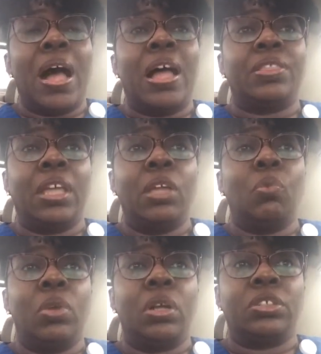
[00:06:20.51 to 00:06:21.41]
I
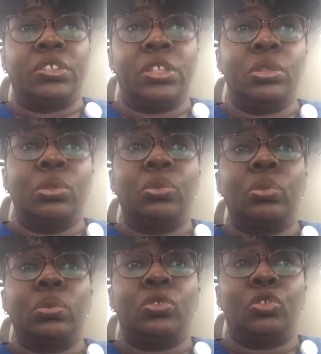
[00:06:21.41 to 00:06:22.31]
think we are
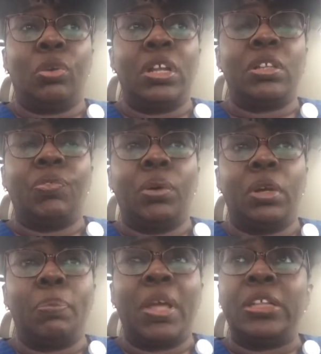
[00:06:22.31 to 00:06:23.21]
still
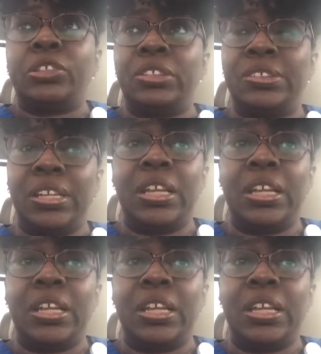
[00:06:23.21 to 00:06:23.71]
transferring patients